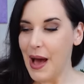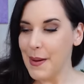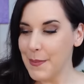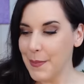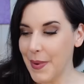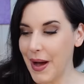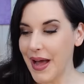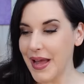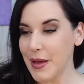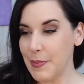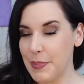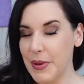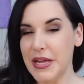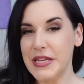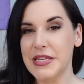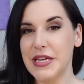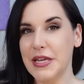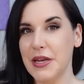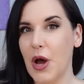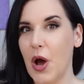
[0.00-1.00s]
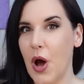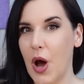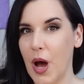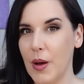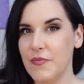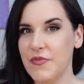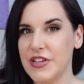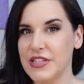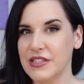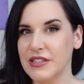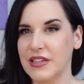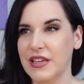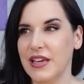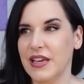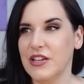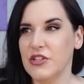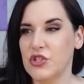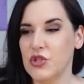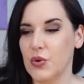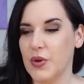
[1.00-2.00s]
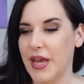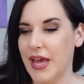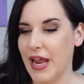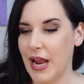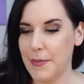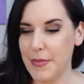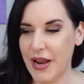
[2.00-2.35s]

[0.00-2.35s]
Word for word: My opinion, obviously, is you can't.